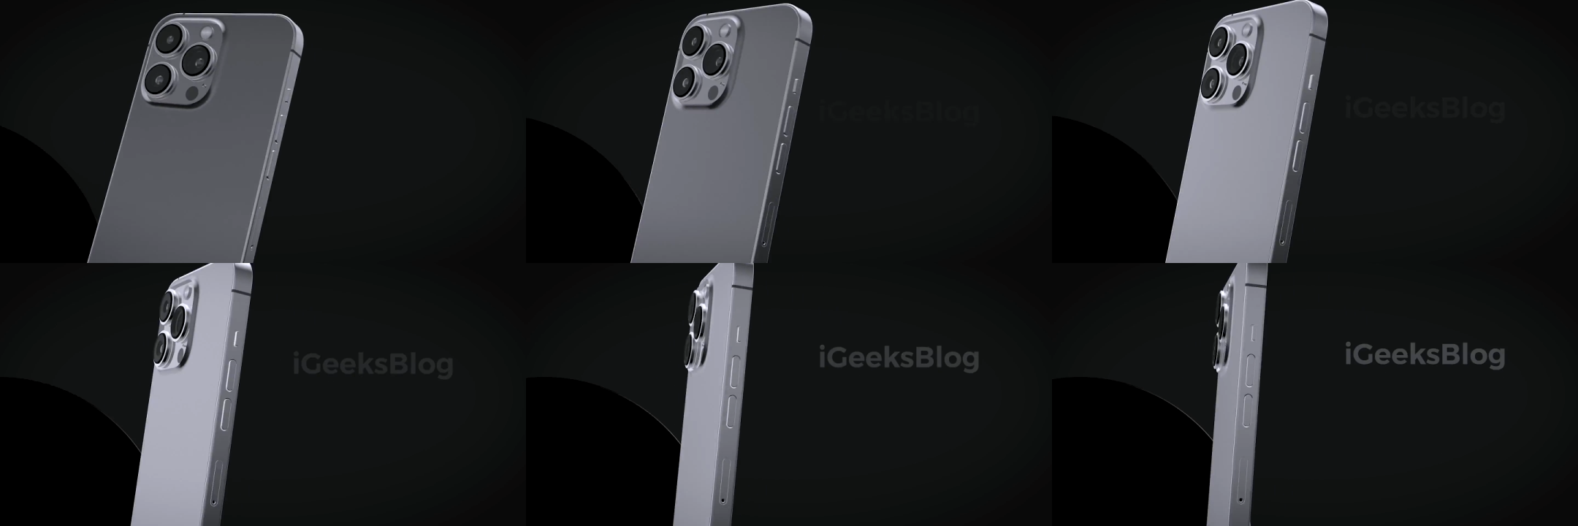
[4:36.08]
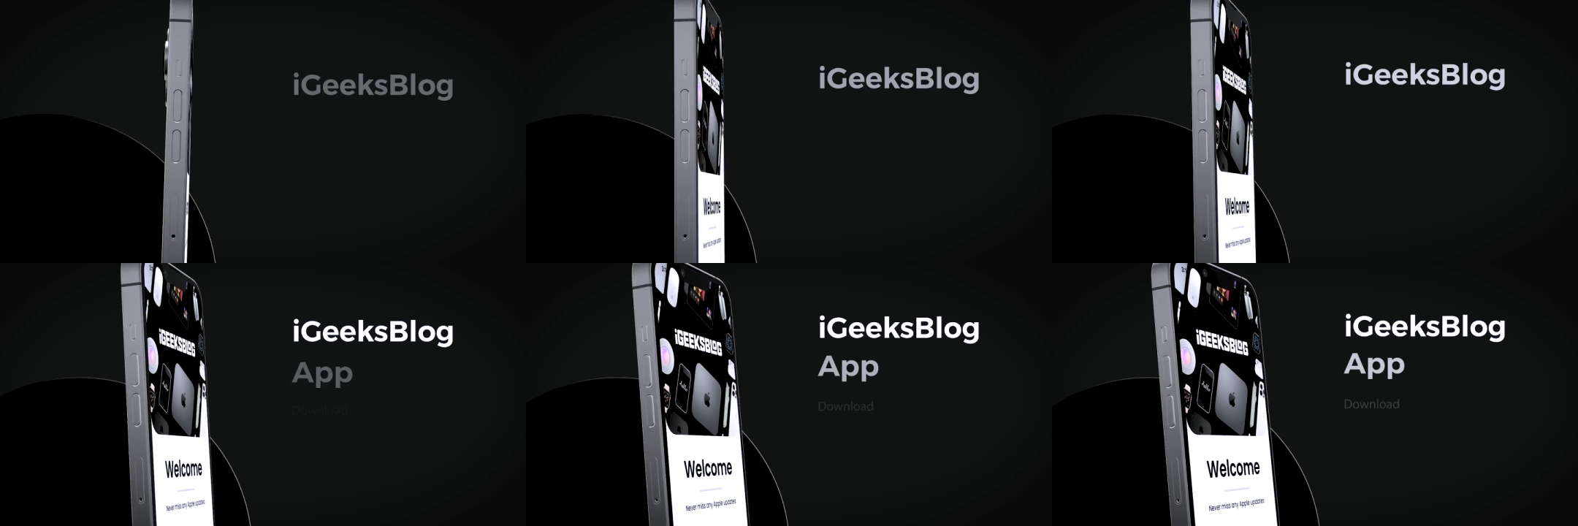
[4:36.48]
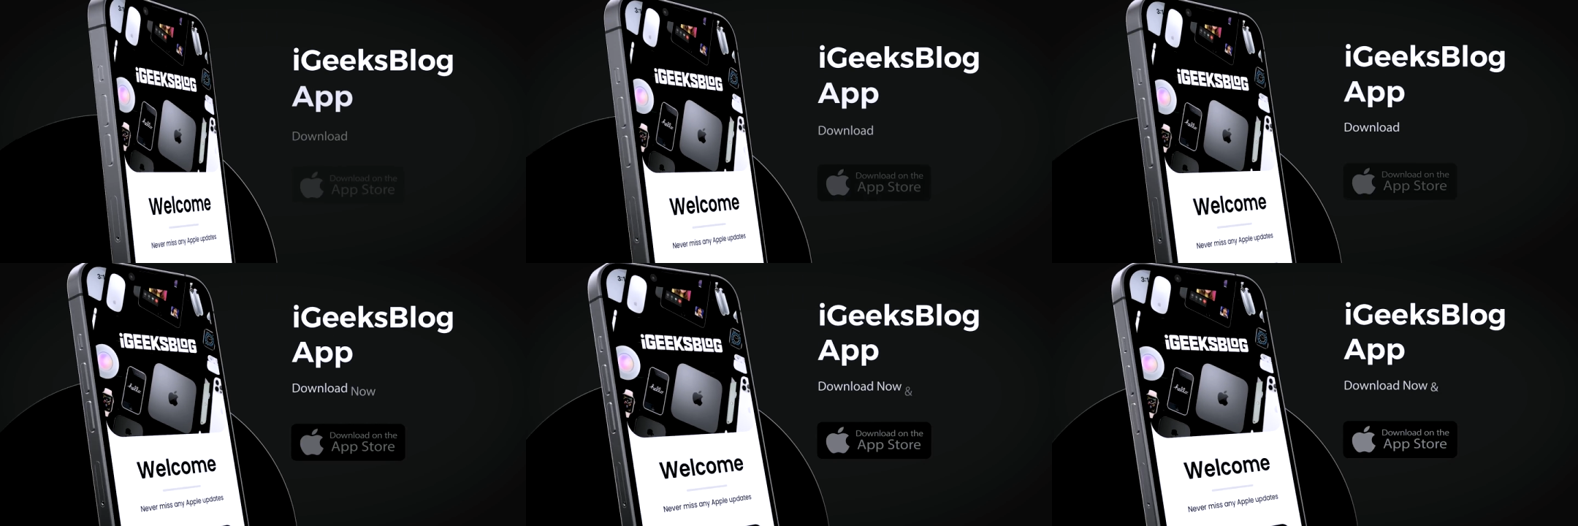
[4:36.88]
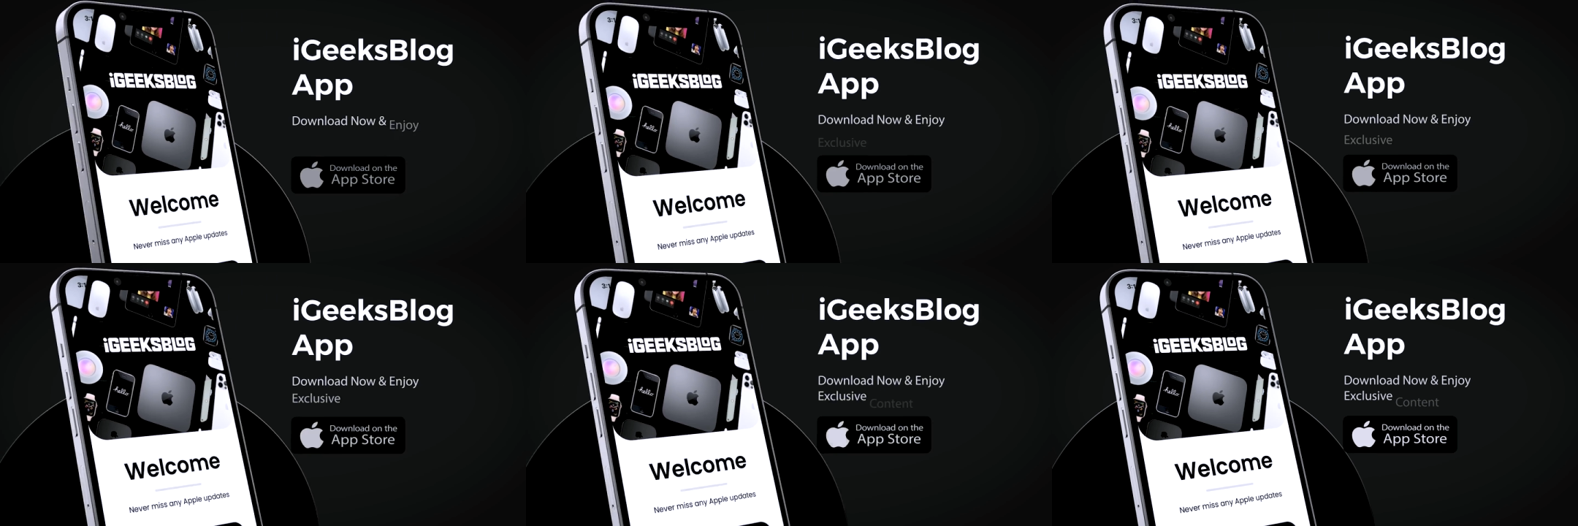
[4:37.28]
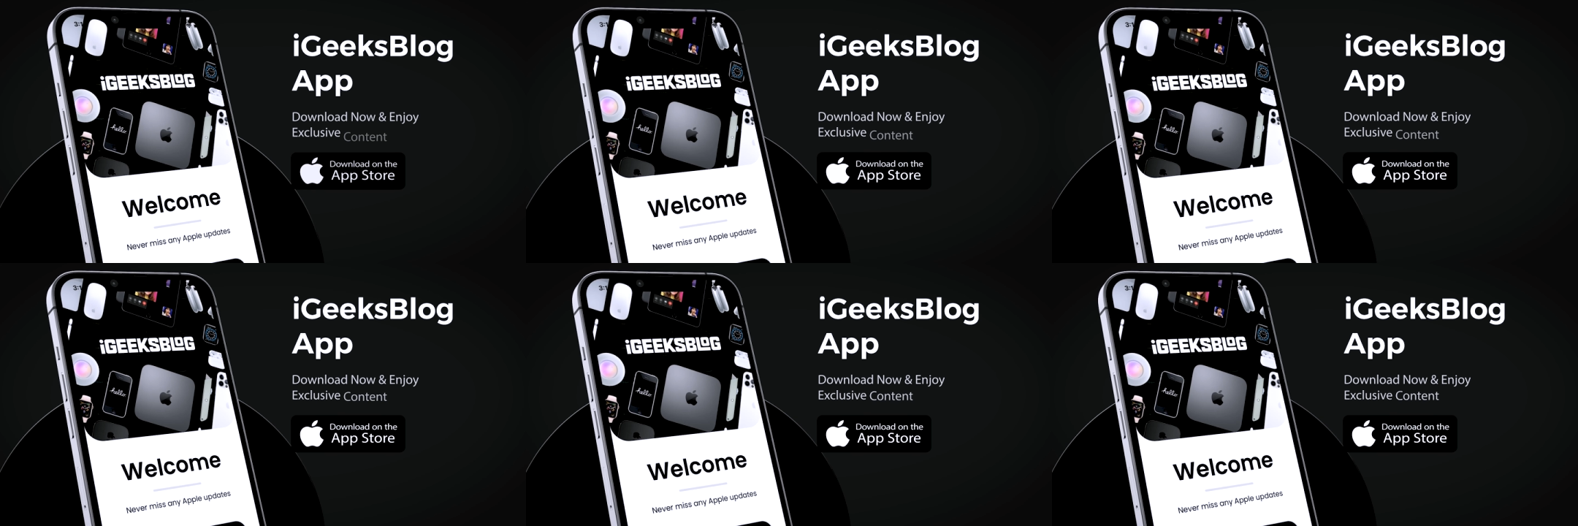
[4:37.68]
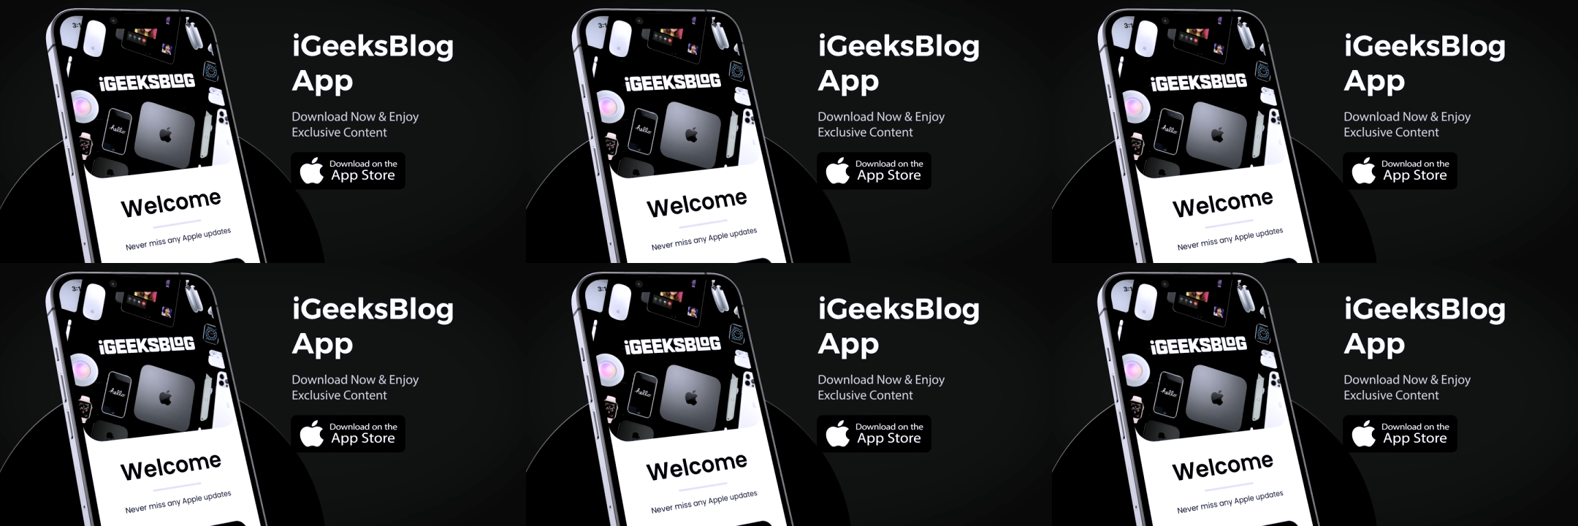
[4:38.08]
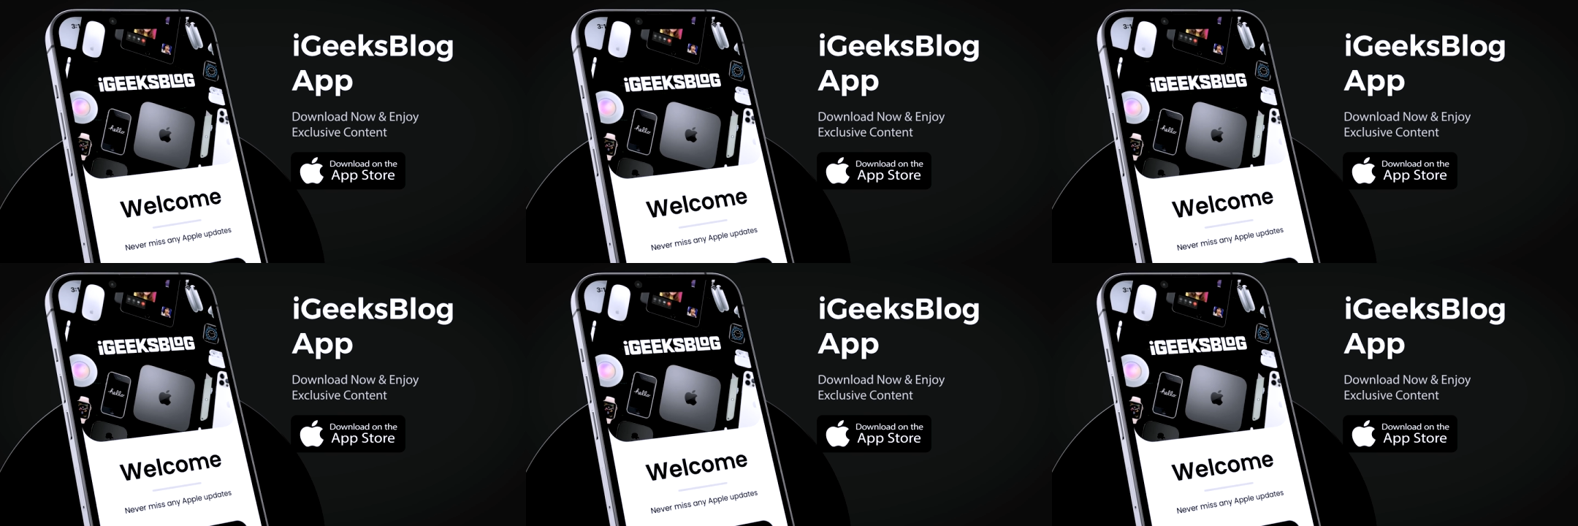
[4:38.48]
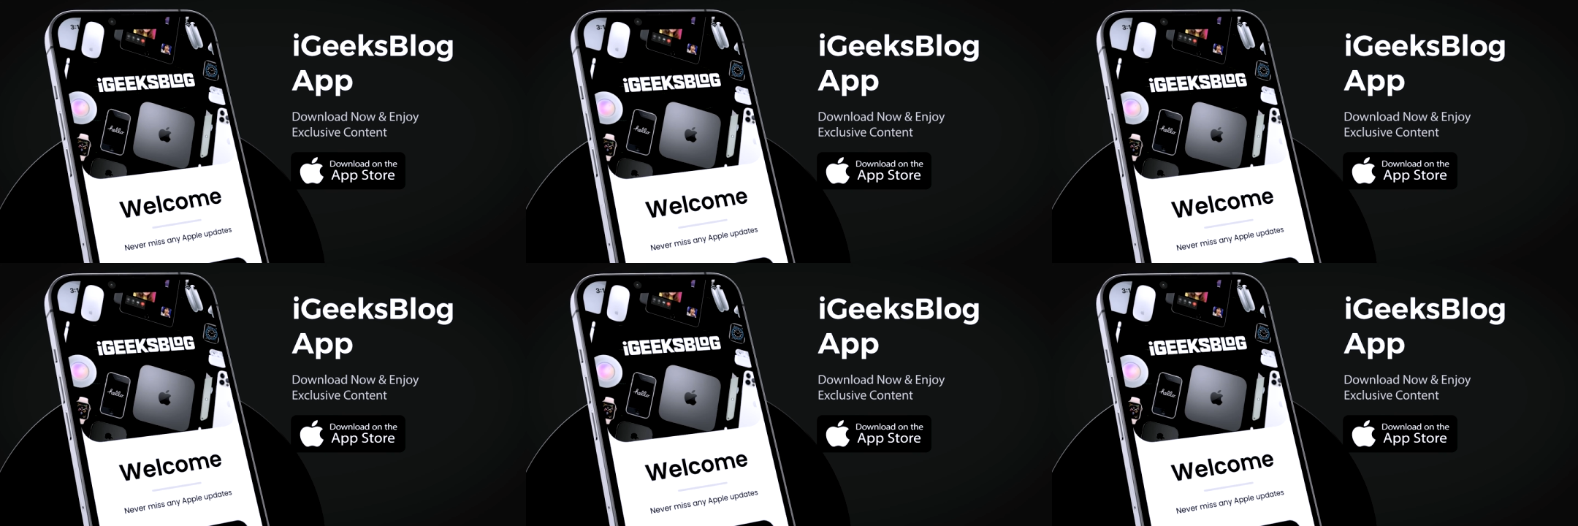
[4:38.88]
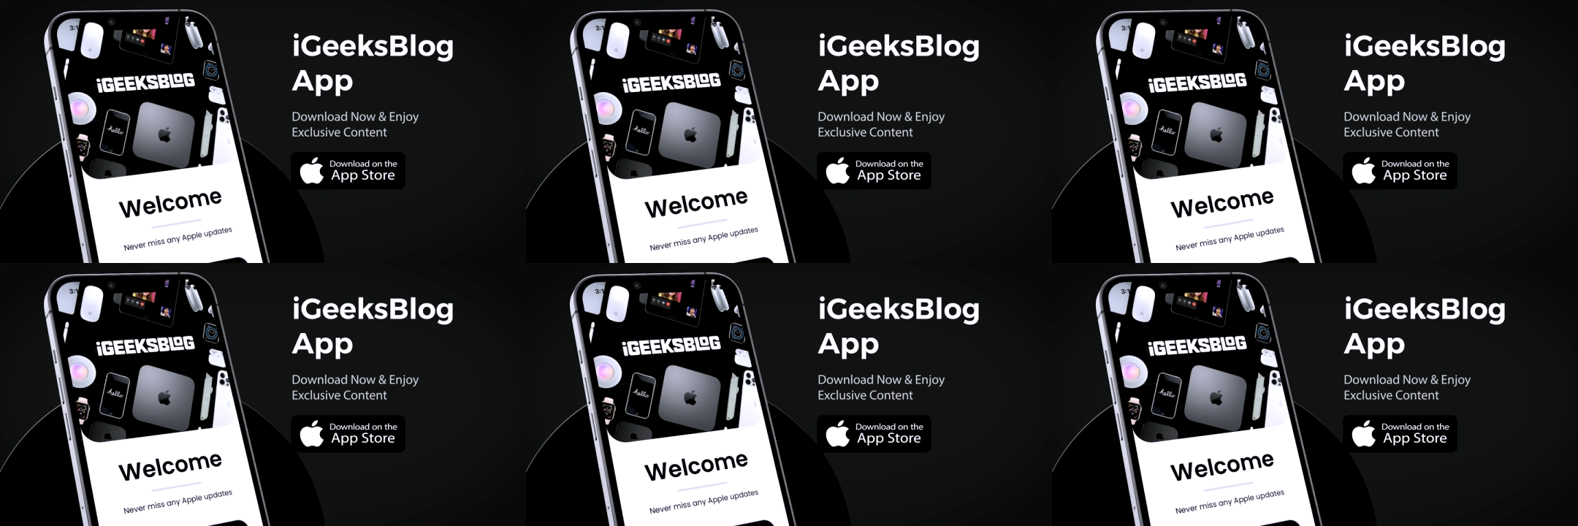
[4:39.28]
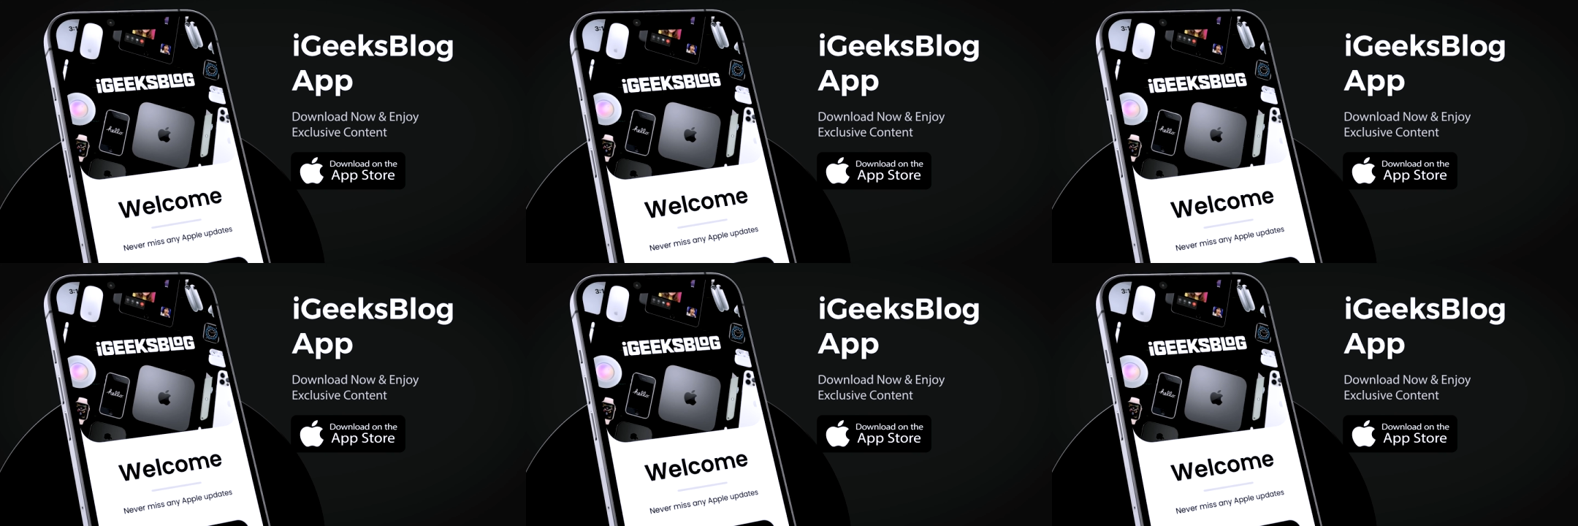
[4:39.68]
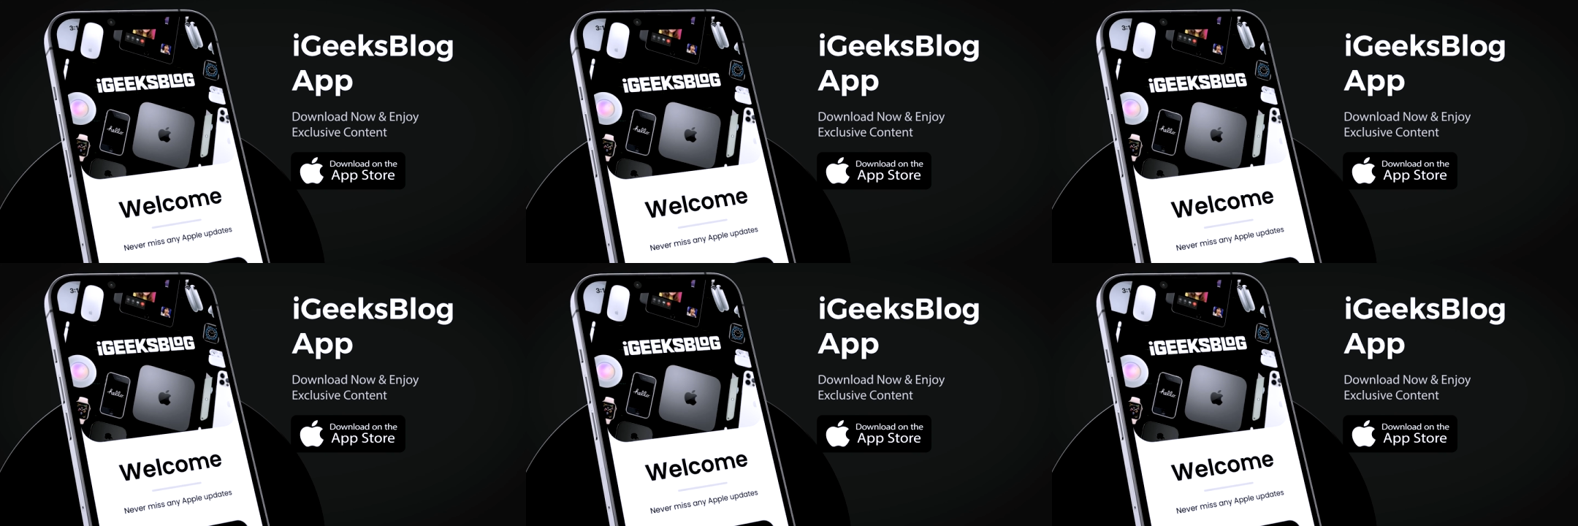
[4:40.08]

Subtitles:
[unreadable: no face in view]